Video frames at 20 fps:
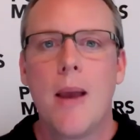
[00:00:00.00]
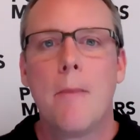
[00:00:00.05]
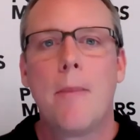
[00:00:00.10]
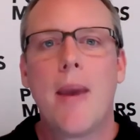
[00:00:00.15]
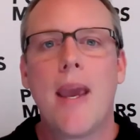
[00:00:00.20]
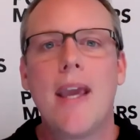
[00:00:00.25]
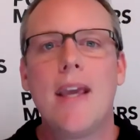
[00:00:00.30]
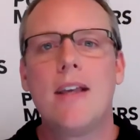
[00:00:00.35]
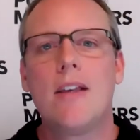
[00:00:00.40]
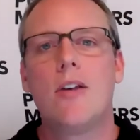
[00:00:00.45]

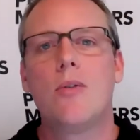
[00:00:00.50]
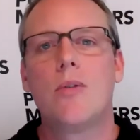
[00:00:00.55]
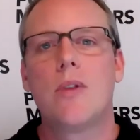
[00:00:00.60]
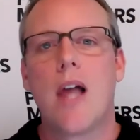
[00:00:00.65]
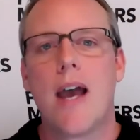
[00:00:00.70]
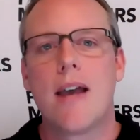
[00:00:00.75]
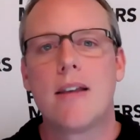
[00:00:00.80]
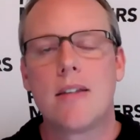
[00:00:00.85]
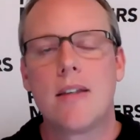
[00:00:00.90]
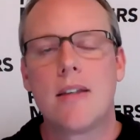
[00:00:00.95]
paying you
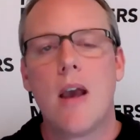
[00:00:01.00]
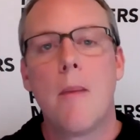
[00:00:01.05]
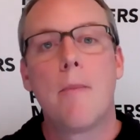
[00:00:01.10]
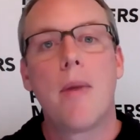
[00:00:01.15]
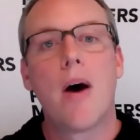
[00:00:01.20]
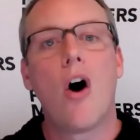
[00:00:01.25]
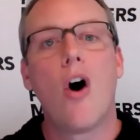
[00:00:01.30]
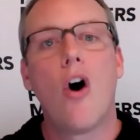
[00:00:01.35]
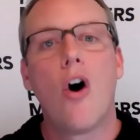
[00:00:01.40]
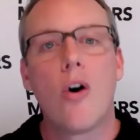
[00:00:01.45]
less,
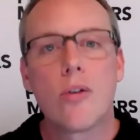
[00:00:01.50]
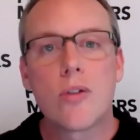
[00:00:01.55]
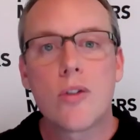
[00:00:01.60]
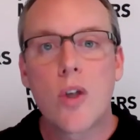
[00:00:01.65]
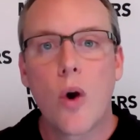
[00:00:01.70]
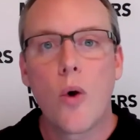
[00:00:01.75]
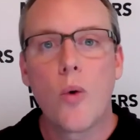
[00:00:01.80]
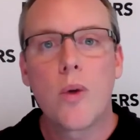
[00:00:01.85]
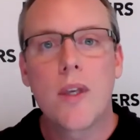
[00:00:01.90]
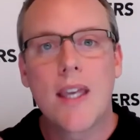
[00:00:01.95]
but also